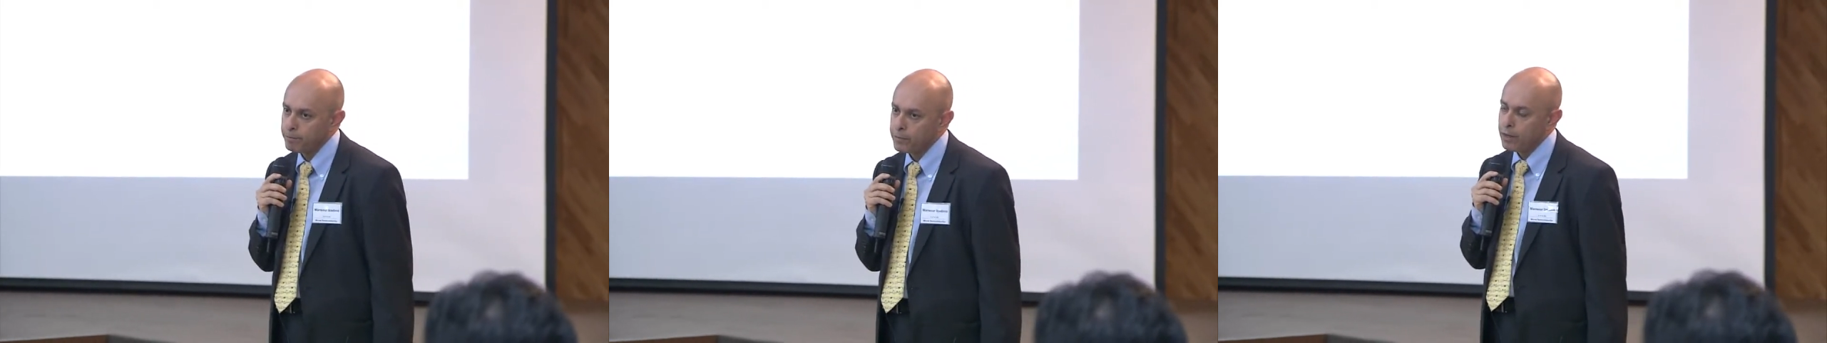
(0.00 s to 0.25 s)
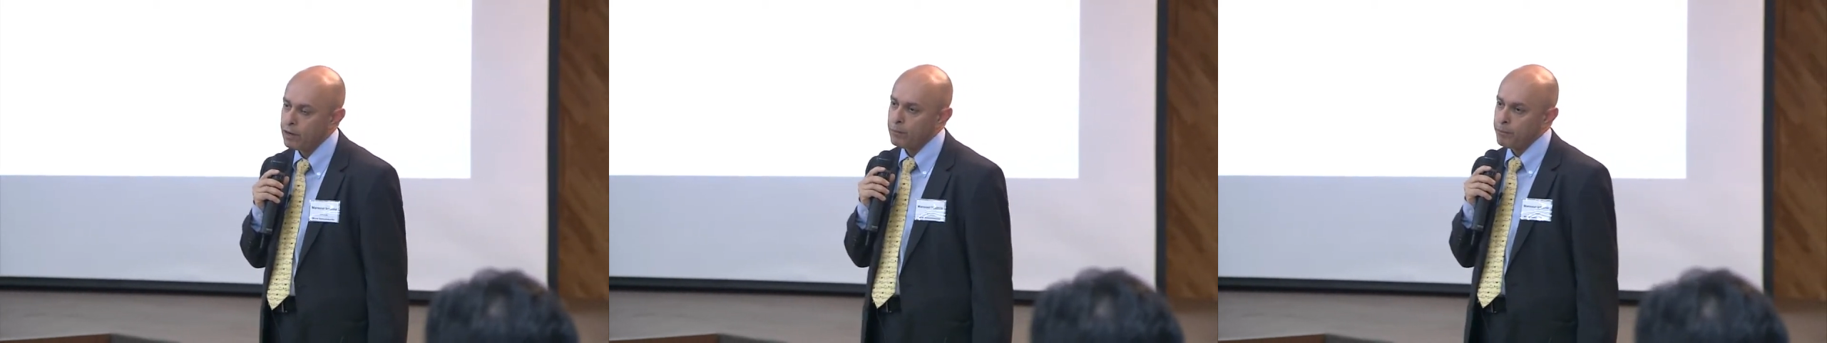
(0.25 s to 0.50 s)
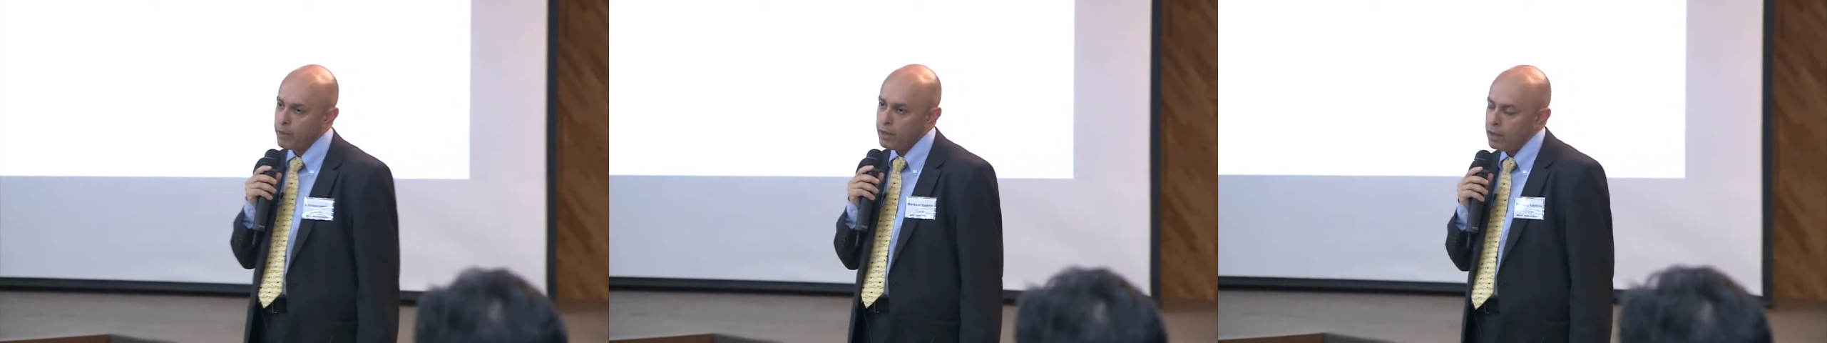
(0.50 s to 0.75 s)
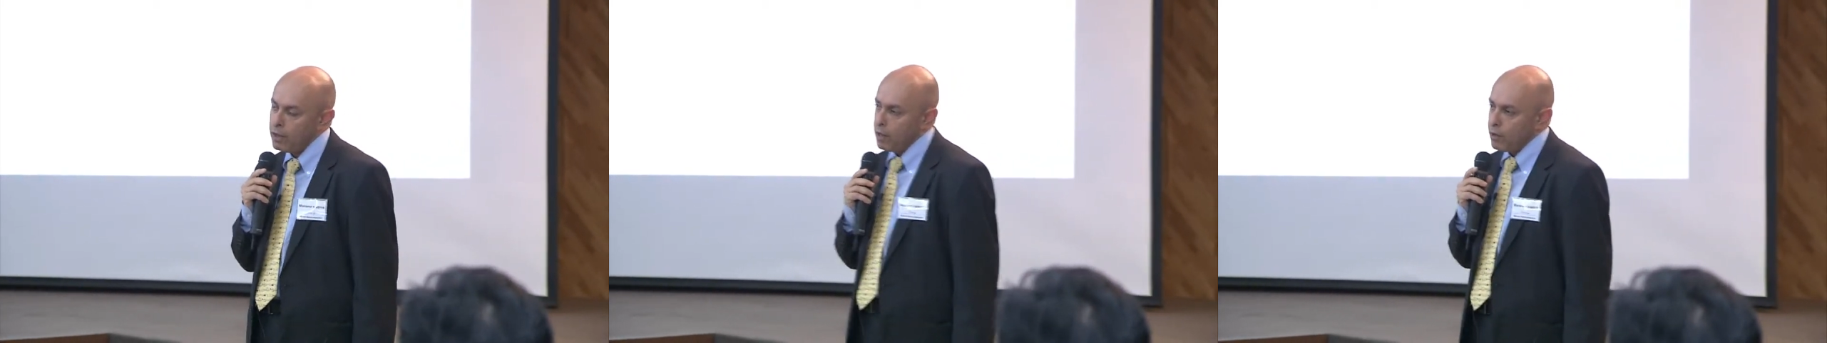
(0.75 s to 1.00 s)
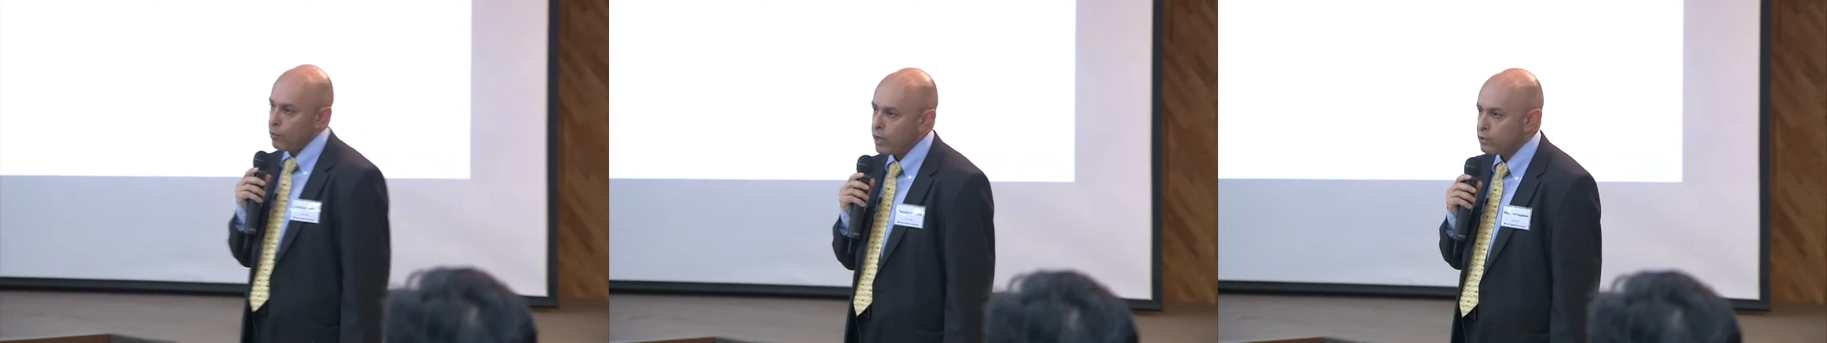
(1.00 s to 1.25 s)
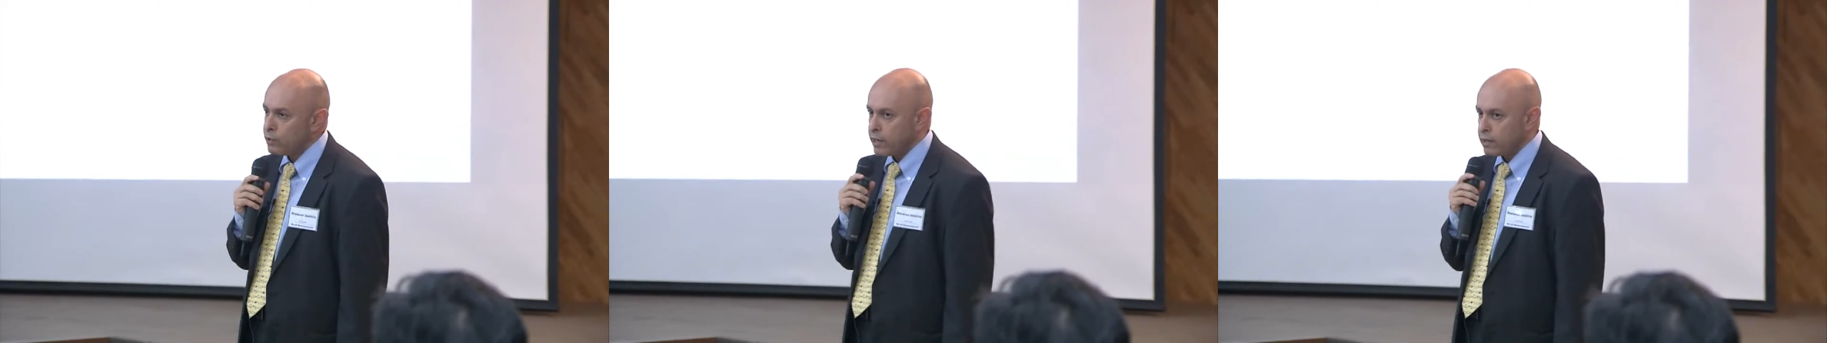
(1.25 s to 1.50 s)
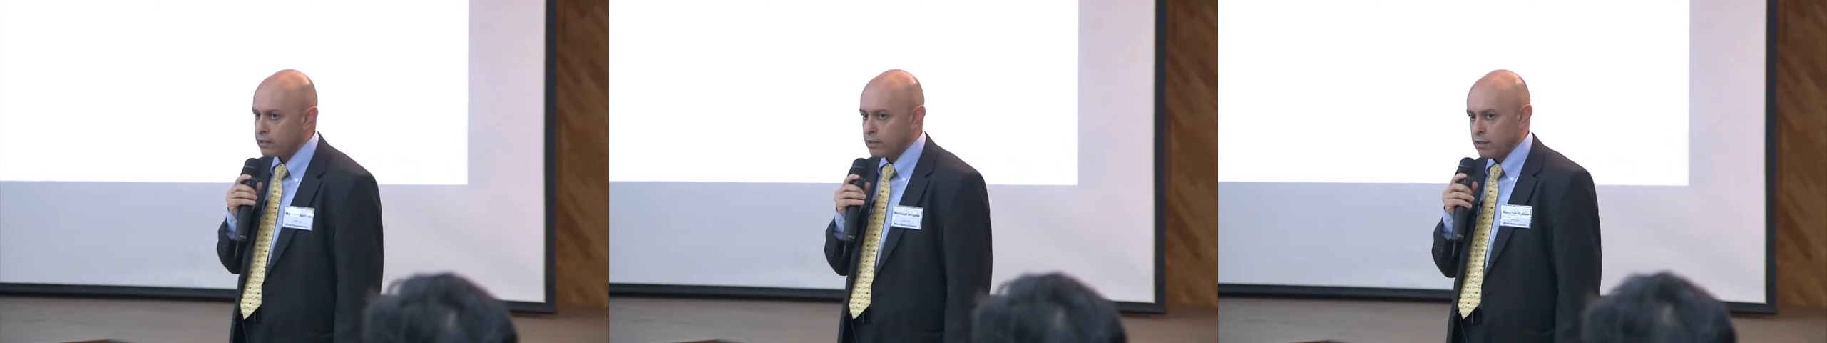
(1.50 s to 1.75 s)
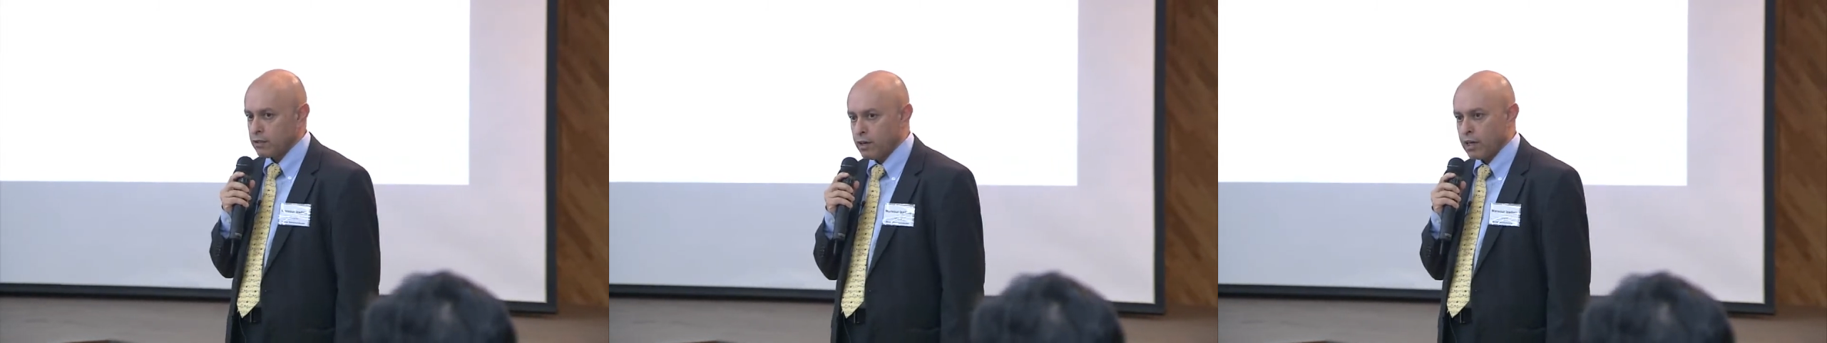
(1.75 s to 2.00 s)
Now, why do I
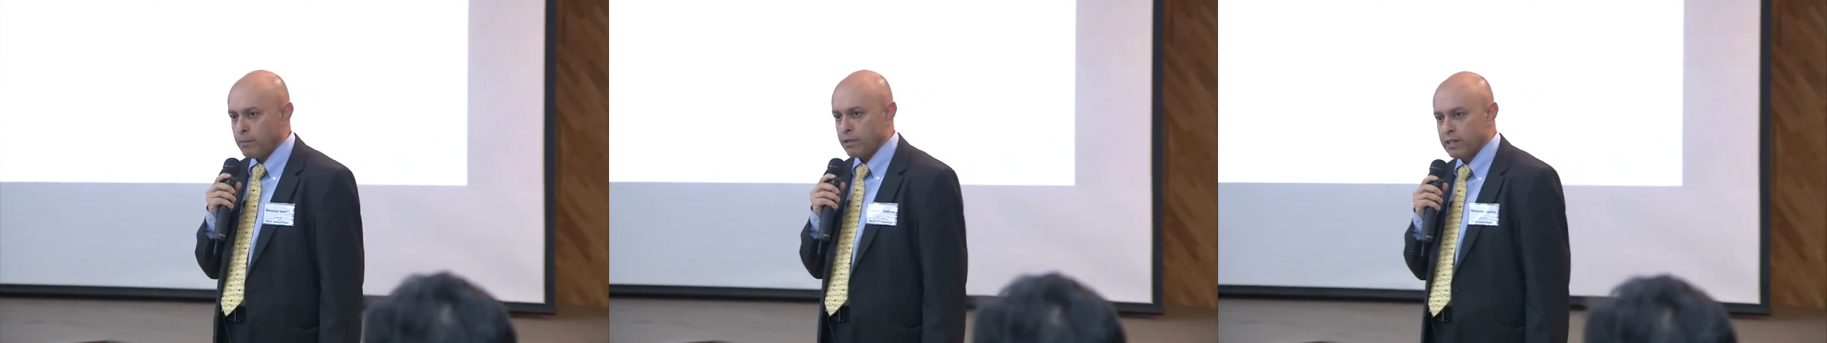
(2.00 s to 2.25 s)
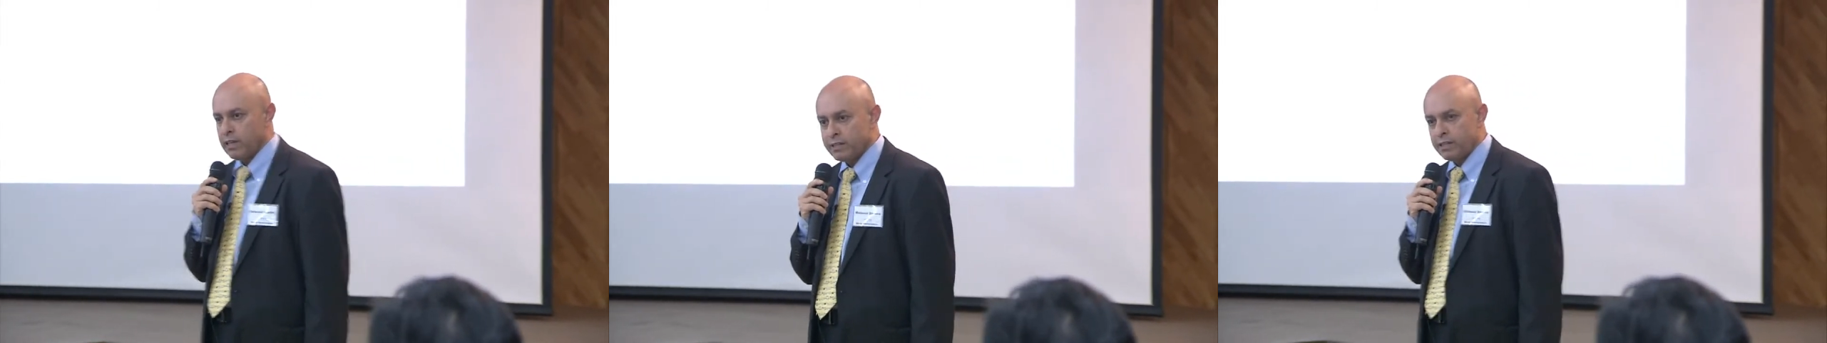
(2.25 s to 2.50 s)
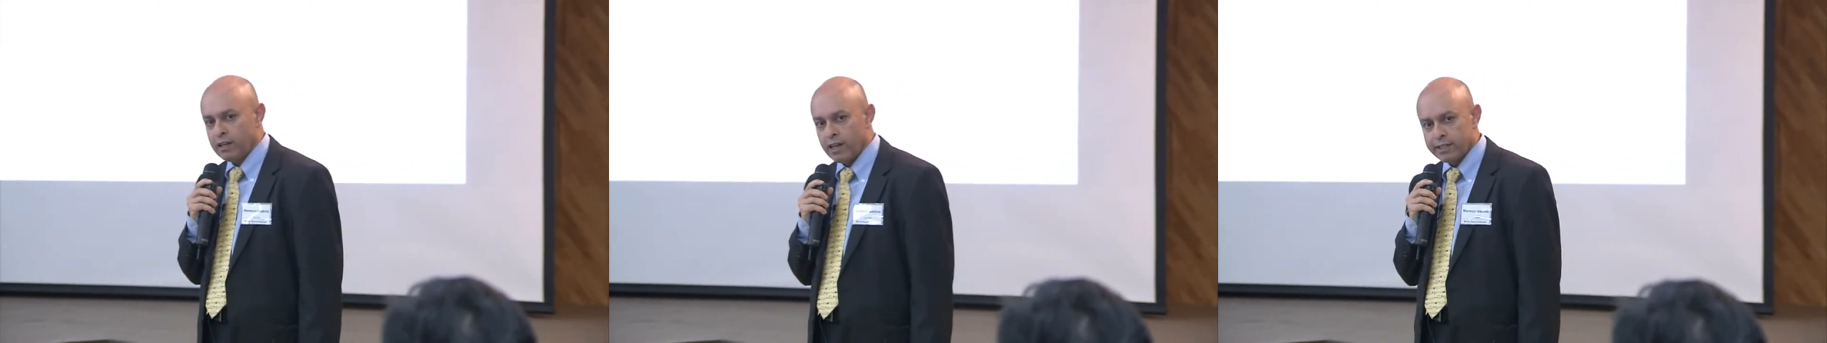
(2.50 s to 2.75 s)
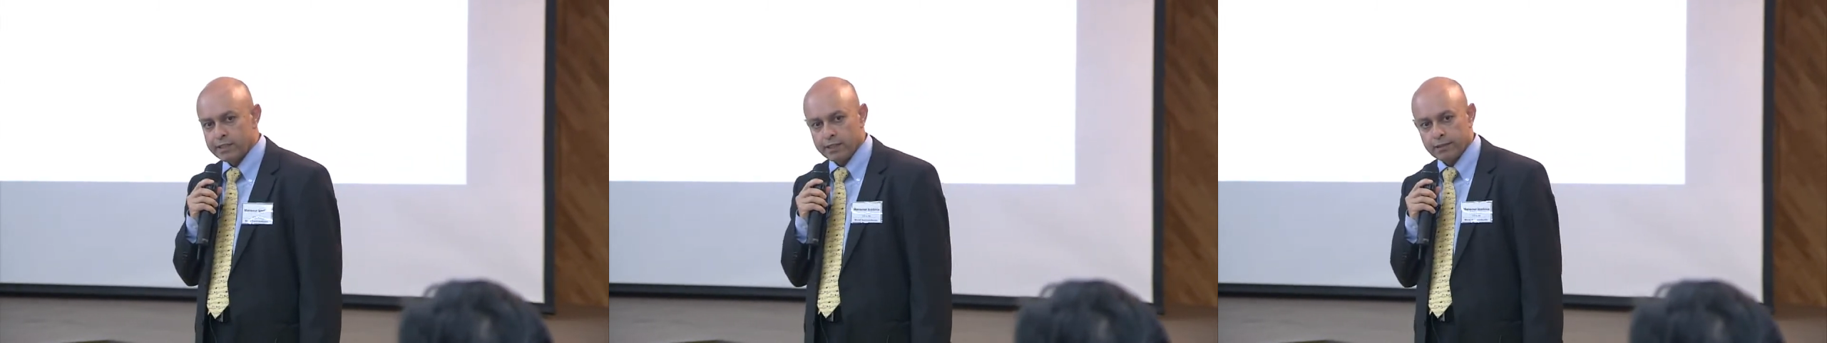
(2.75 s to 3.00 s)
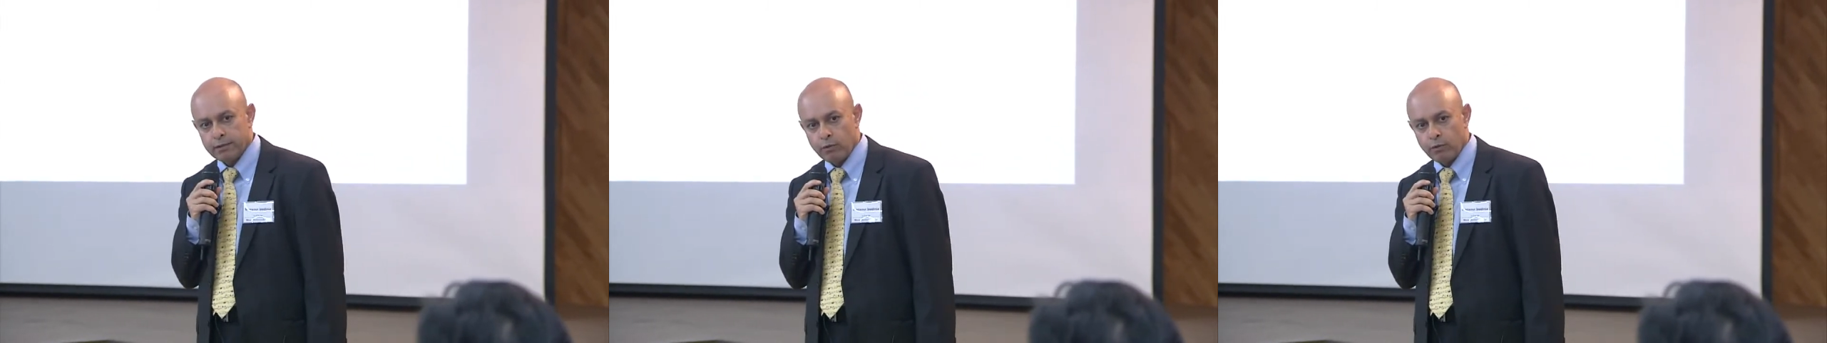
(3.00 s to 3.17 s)
talk about LED lighting?